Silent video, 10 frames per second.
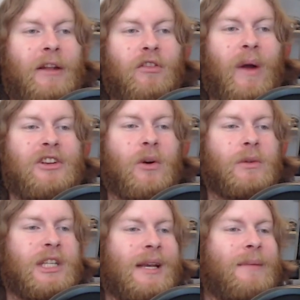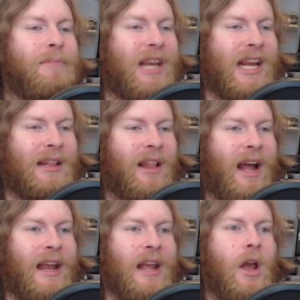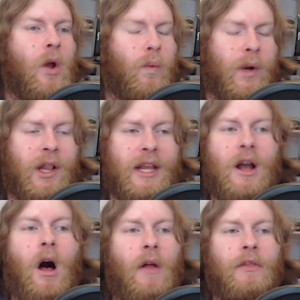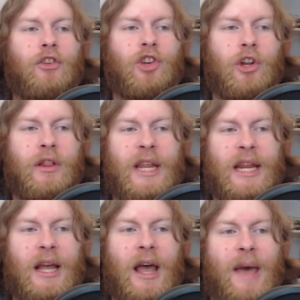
So I don't see him being like really on the sh- the uh,